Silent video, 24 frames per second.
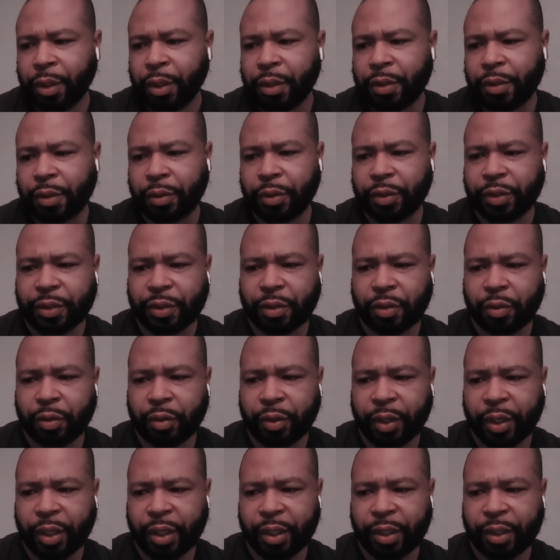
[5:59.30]
So just go
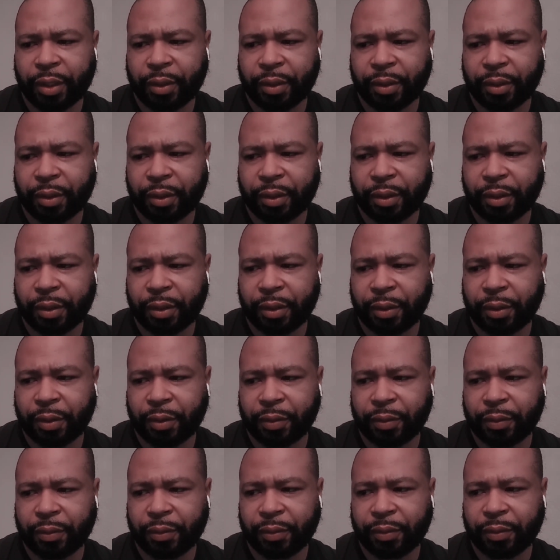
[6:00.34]
ahead, you
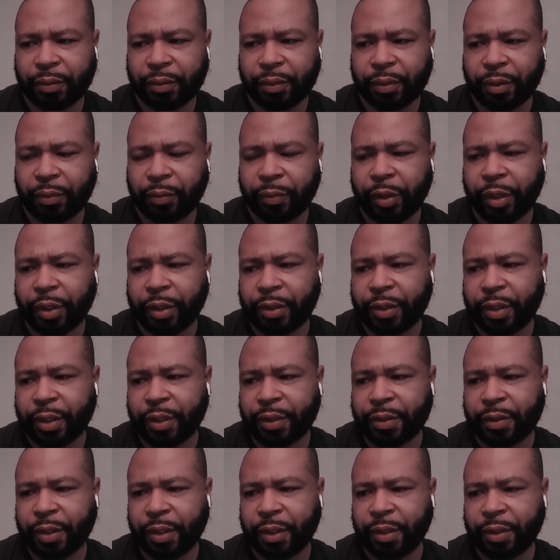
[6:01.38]
know, and read
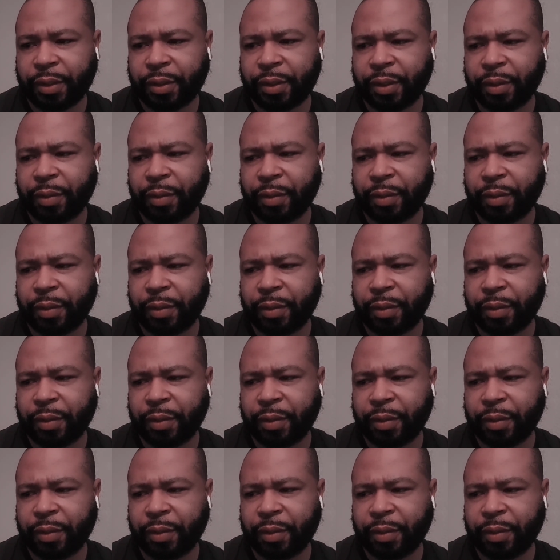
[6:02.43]
this, and